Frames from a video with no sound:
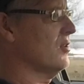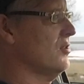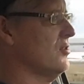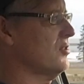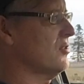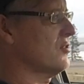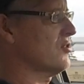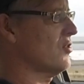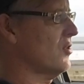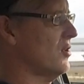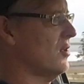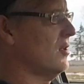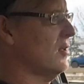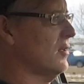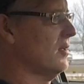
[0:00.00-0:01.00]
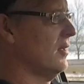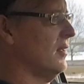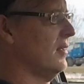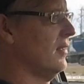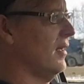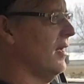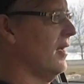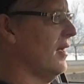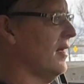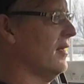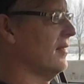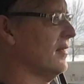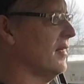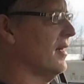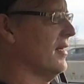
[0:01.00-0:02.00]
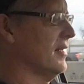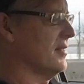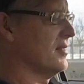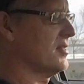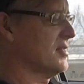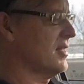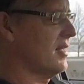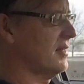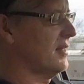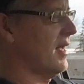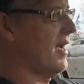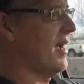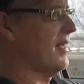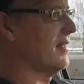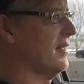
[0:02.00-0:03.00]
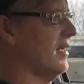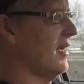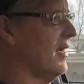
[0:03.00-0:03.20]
cruise control. And I can set that